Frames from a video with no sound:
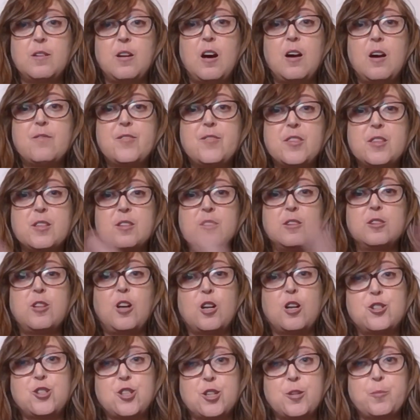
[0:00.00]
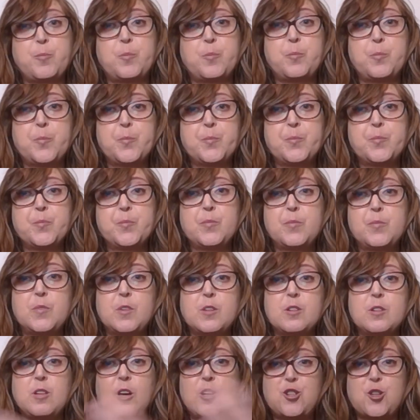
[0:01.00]
of the larger
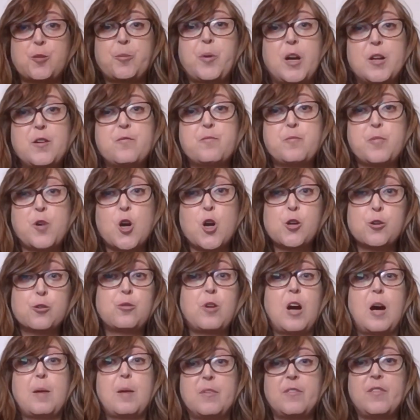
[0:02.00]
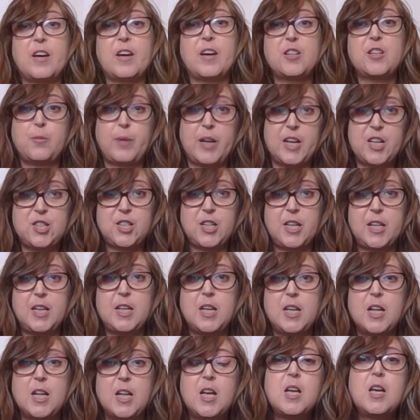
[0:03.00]
kind of program
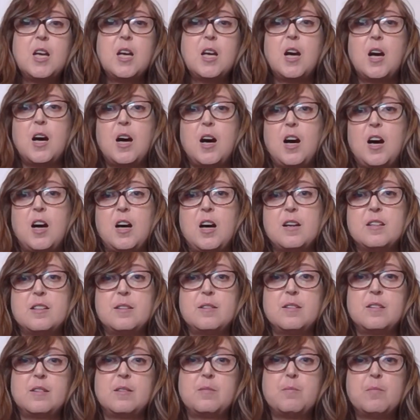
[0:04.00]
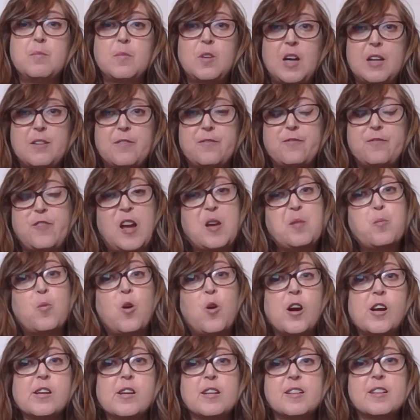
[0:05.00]
evaluation kind of
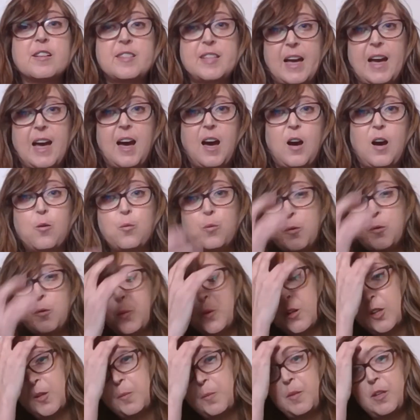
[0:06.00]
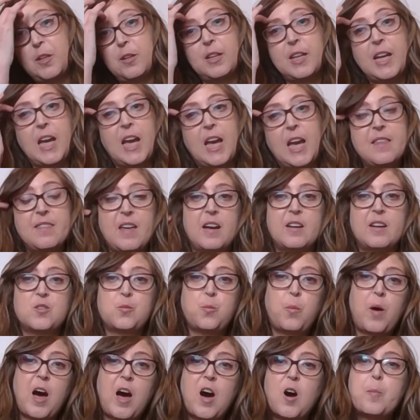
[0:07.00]
framework set out, we will communicate that
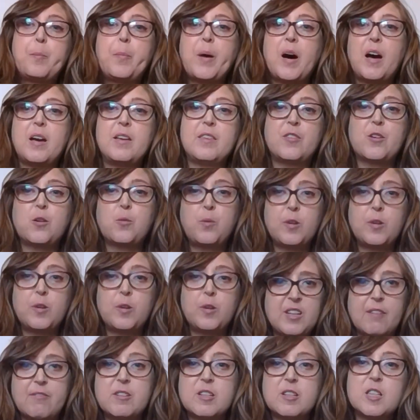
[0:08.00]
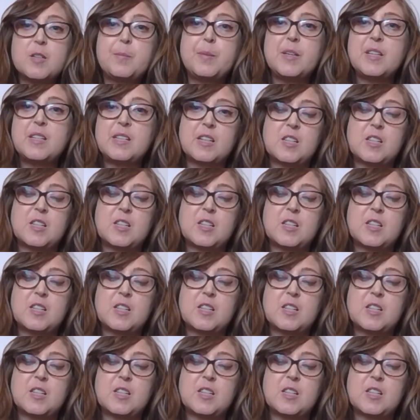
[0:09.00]
as well. But there will definitely be an